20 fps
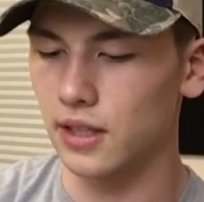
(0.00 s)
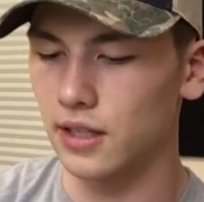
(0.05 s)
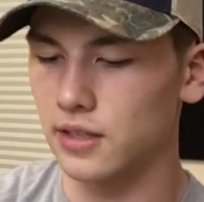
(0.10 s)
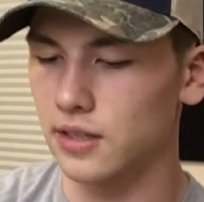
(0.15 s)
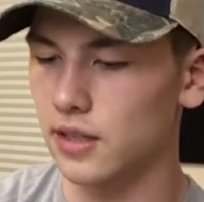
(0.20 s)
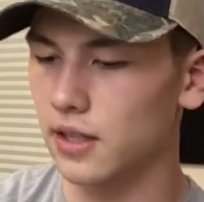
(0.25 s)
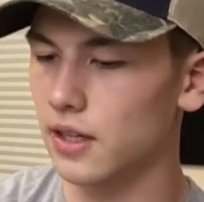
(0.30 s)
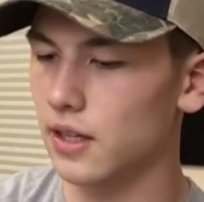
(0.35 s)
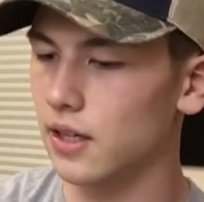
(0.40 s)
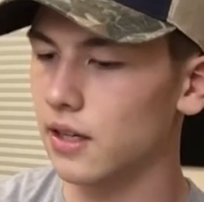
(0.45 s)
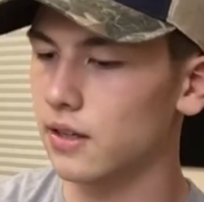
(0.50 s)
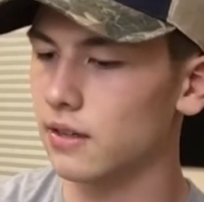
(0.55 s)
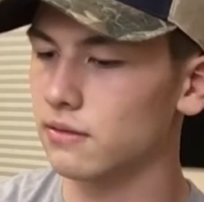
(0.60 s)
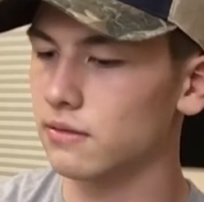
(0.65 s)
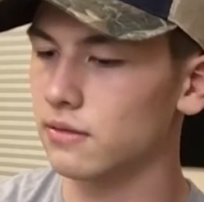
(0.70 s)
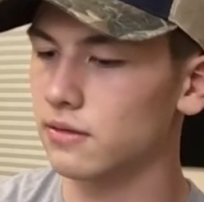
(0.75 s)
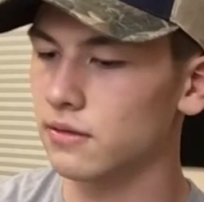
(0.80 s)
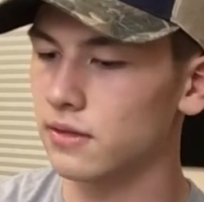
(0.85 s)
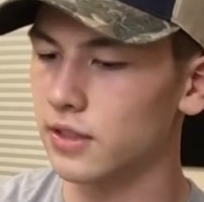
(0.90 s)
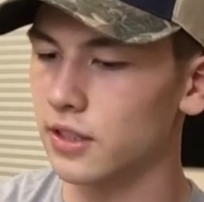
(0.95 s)
It's a uh,
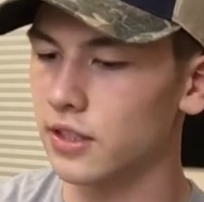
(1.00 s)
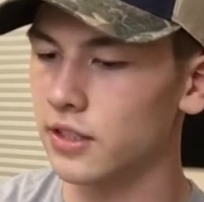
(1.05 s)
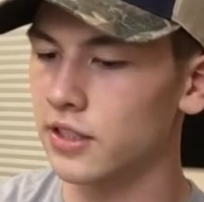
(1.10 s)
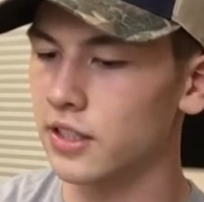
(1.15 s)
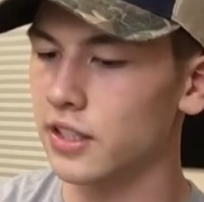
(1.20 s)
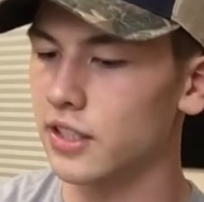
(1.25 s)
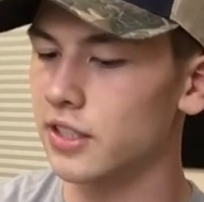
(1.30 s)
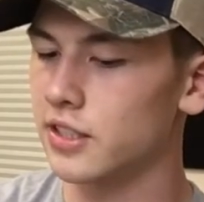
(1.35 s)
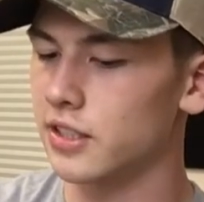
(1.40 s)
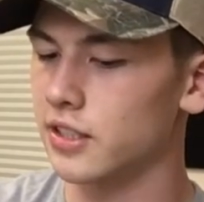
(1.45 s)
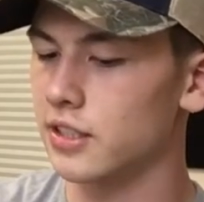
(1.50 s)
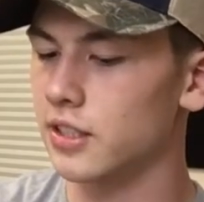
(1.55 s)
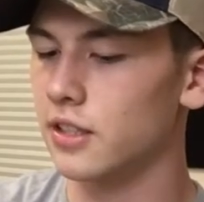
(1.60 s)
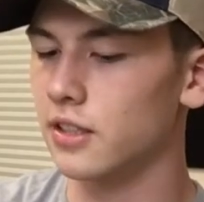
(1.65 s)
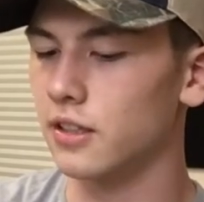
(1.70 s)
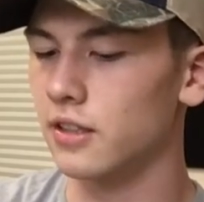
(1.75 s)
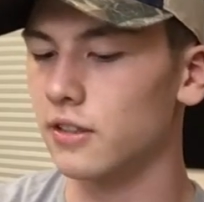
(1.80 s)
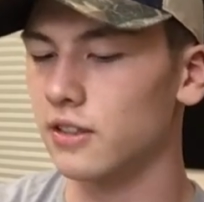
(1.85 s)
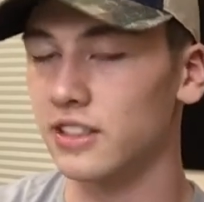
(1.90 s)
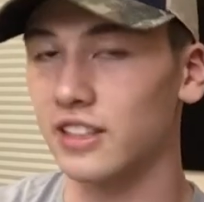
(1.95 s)
used condition
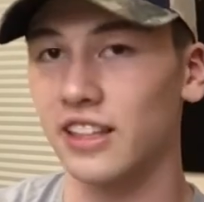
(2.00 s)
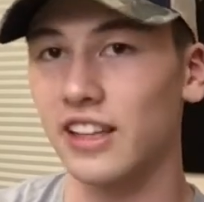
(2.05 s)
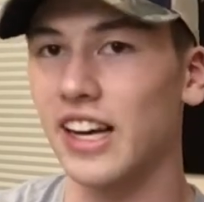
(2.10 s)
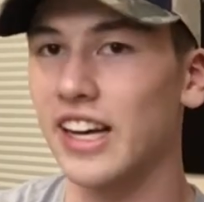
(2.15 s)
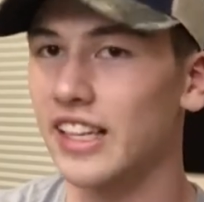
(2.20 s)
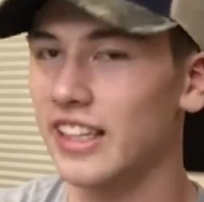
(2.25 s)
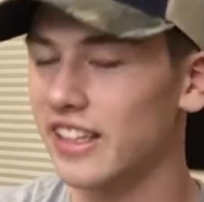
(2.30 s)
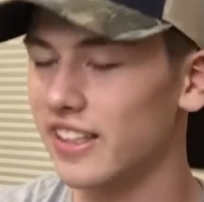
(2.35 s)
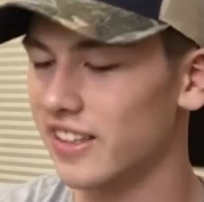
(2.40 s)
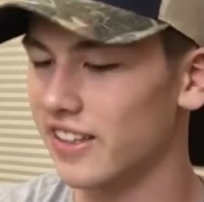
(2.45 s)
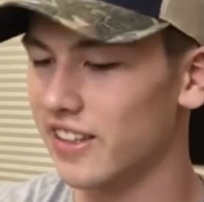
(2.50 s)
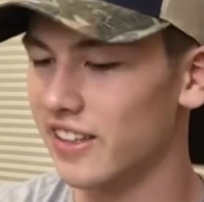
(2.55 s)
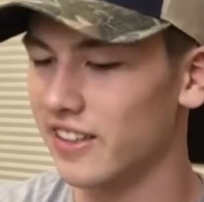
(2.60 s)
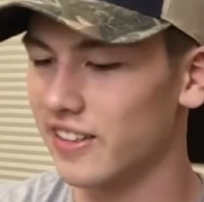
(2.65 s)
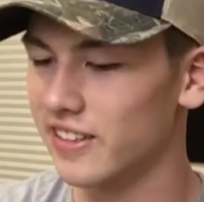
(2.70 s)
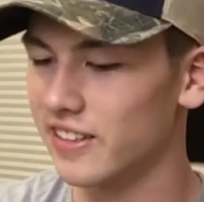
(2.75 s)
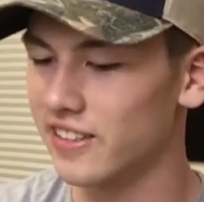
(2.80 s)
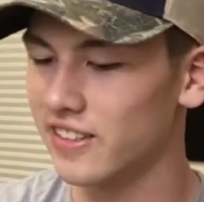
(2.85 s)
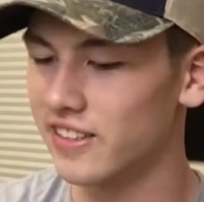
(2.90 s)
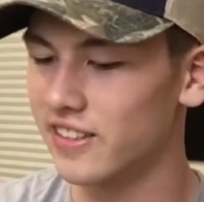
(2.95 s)
too, which I like, you
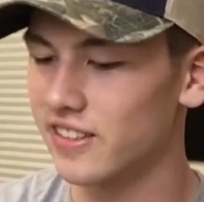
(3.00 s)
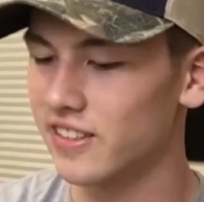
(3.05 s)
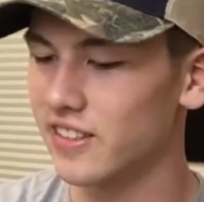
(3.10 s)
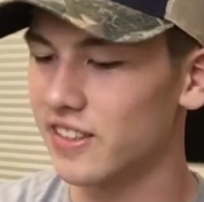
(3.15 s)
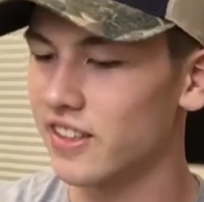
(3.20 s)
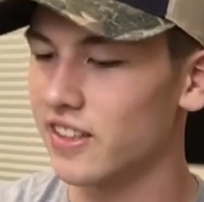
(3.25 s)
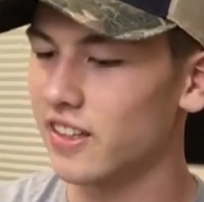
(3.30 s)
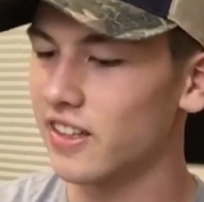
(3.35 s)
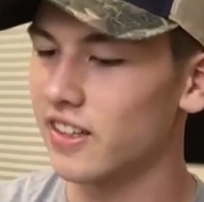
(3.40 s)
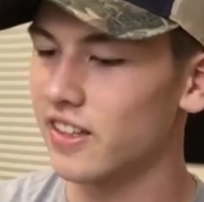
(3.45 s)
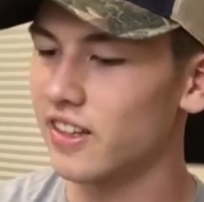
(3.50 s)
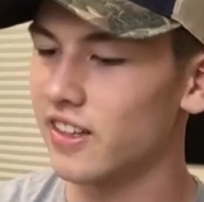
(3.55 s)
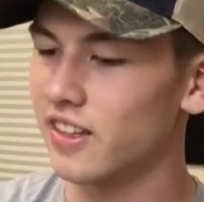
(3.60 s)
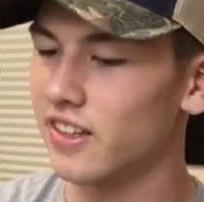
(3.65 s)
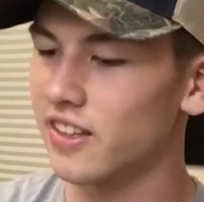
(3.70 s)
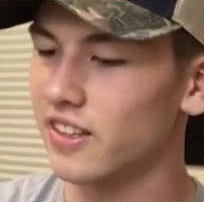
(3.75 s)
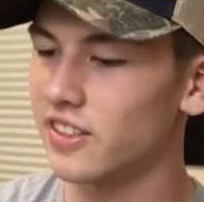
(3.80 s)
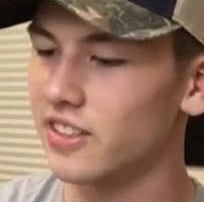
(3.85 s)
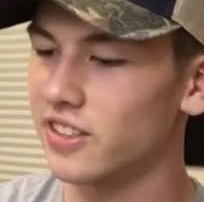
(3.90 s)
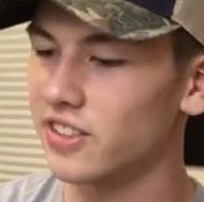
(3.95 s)
know?
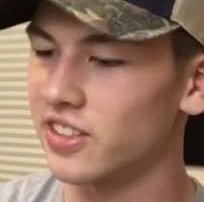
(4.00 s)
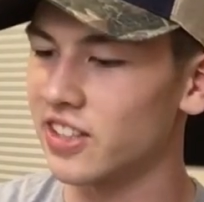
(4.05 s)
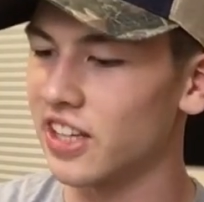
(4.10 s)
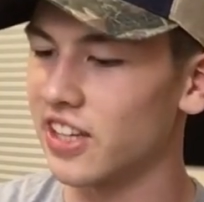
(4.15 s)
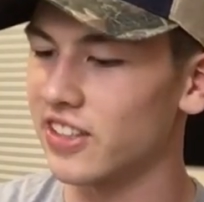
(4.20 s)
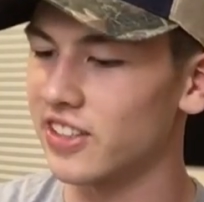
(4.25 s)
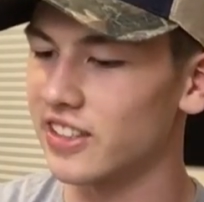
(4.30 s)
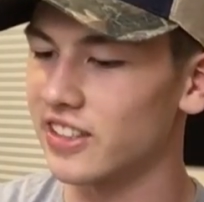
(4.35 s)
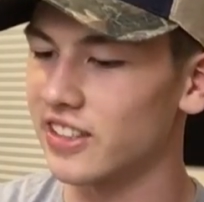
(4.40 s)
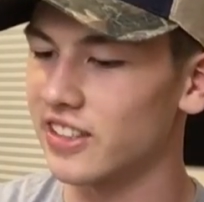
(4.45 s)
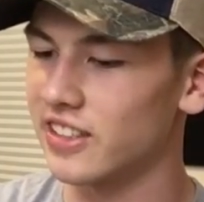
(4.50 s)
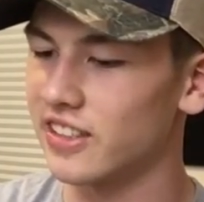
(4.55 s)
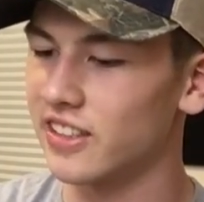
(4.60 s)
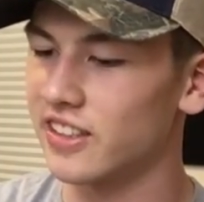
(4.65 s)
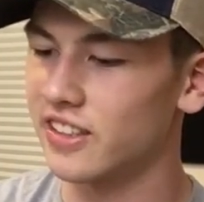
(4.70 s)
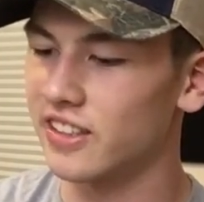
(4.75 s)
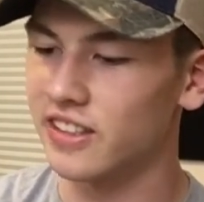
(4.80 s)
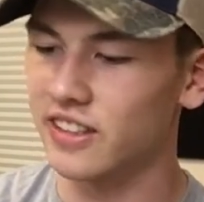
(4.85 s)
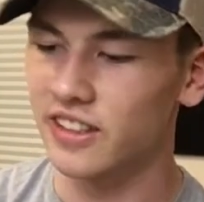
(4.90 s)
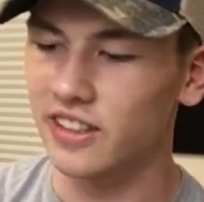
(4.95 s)
It shows character.
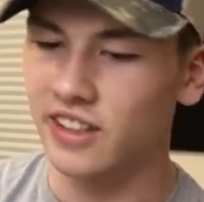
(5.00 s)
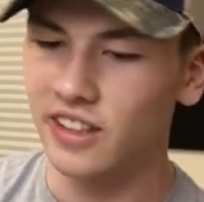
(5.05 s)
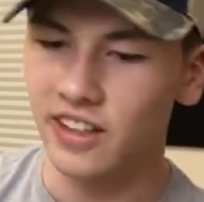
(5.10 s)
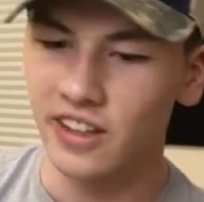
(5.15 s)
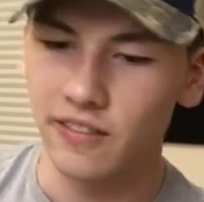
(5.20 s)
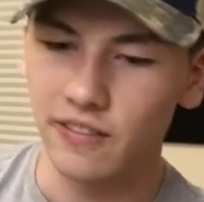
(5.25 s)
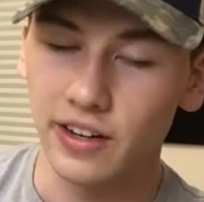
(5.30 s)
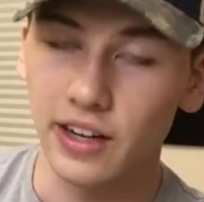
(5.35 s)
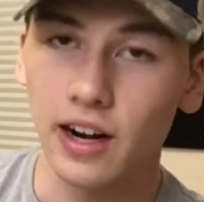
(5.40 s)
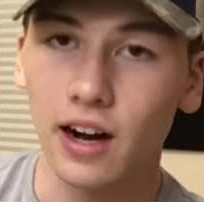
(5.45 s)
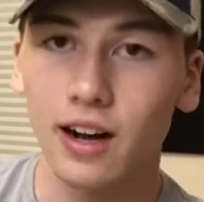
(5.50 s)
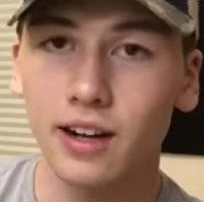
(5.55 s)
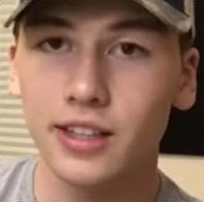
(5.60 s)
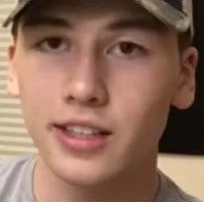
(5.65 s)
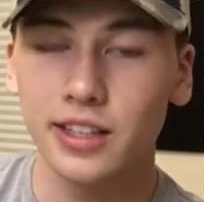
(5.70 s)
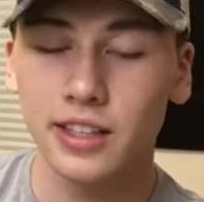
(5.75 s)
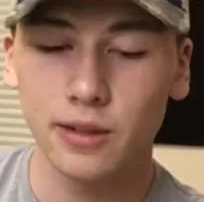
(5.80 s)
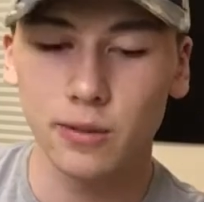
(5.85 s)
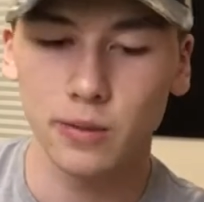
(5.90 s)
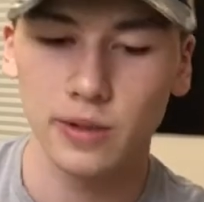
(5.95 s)
But all
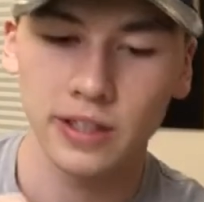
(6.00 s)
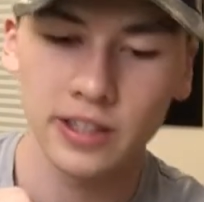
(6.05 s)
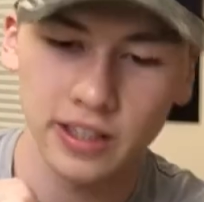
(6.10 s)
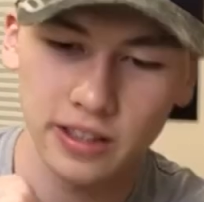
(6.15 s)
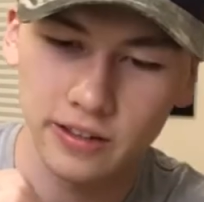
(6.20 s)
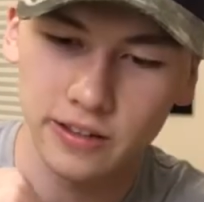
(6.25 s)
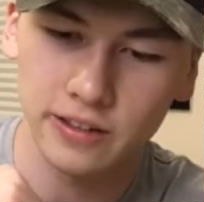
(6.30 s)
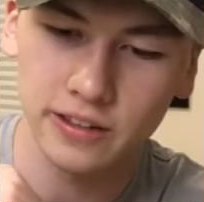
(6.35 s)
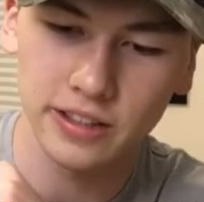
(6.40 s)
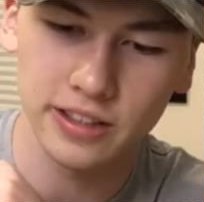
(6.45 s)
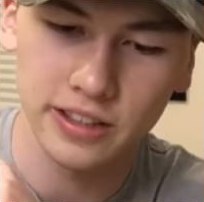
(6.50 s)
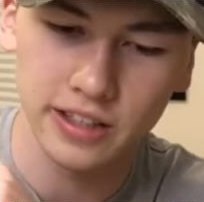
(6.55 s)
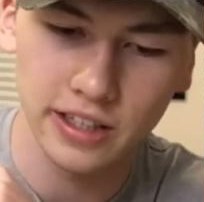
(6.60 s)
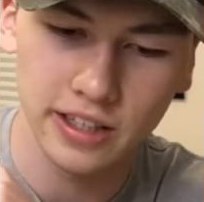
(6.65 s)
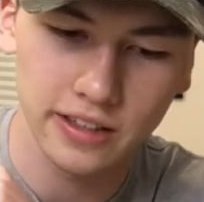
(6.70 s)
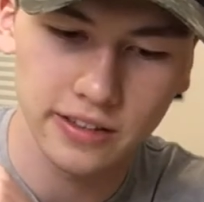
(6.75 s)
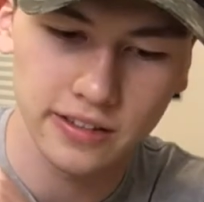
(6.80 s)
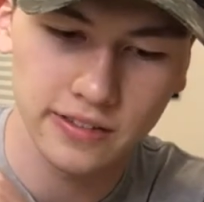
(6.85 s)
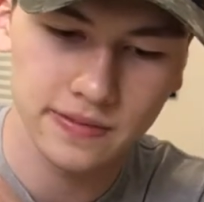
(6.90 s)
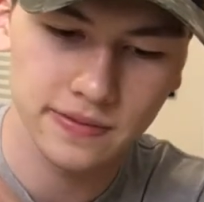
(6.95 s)
in good working order, you
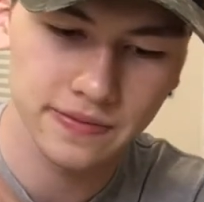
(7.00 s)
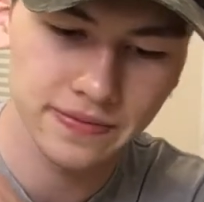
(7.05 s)
know?